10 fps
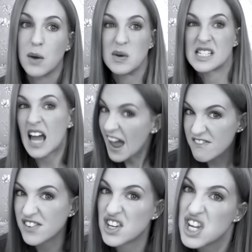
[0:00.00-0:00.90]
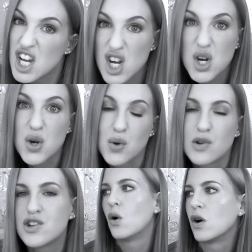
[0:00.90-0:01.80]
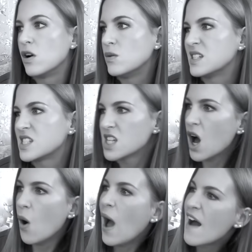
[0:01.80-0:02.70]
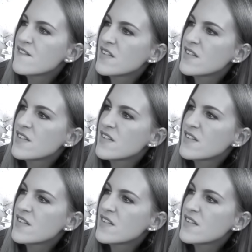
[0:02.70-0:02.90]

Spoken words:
it was effing huge or it was so effing